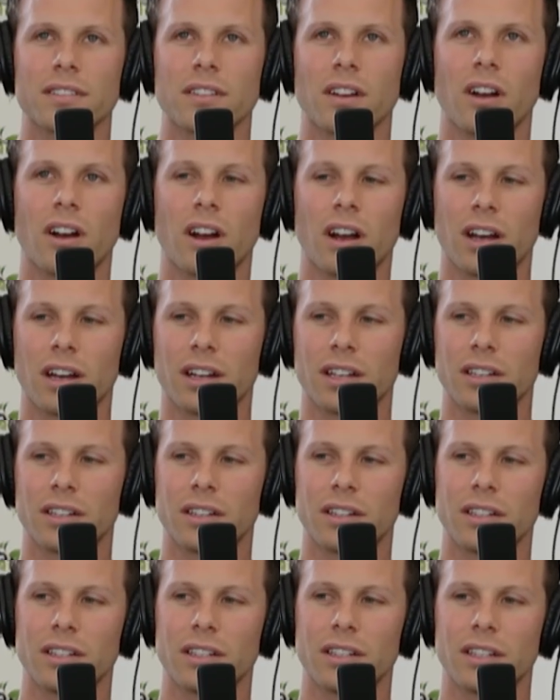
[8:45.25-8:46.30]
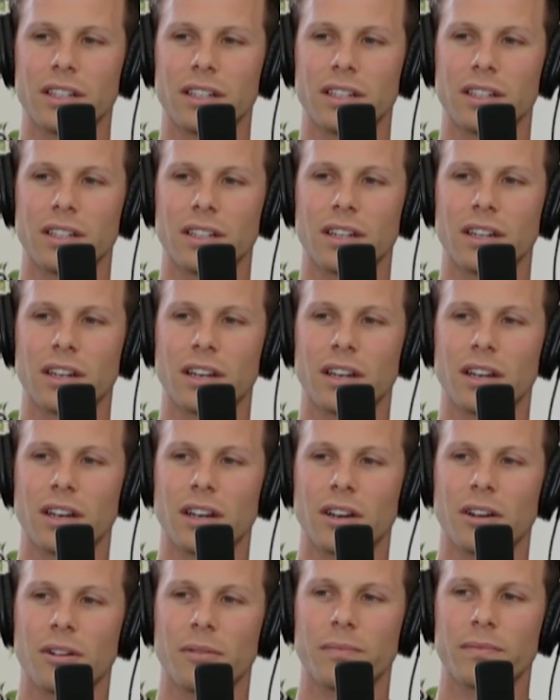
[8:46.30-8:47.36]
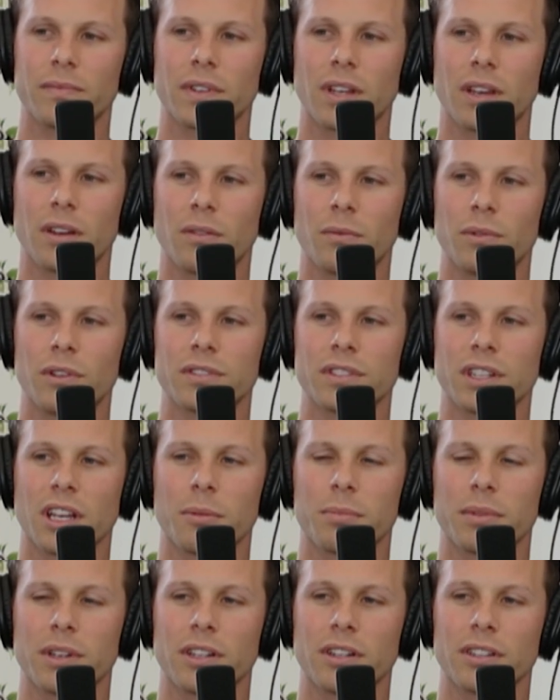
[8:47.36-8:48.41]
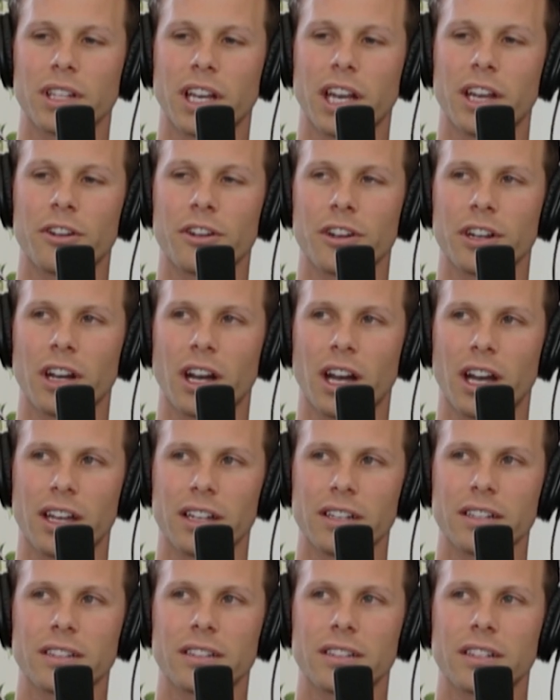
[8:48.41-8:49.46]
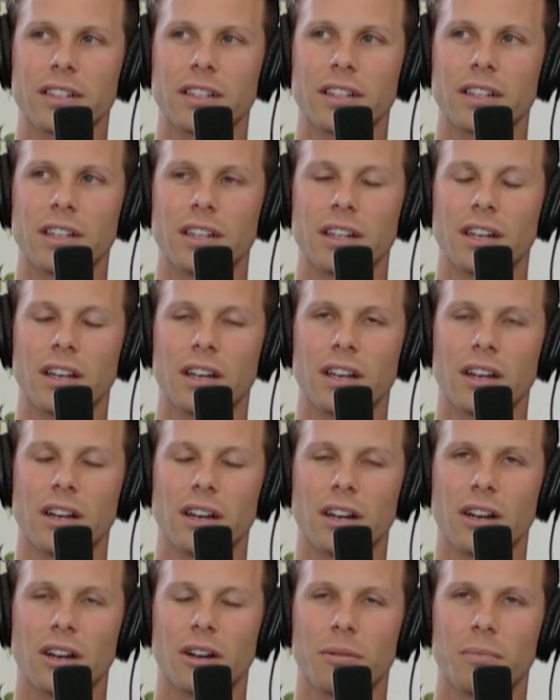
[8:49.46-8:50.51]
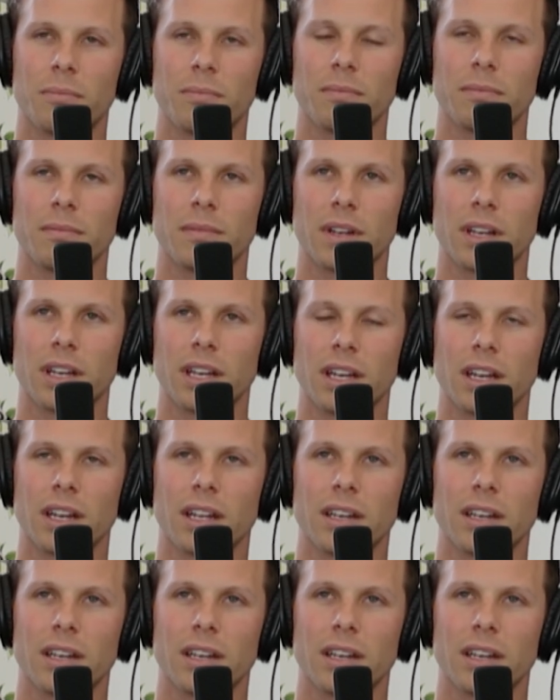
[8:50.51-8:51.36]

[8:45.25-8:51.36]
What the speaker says: on the. We use a company called ENERGY. Yeah. And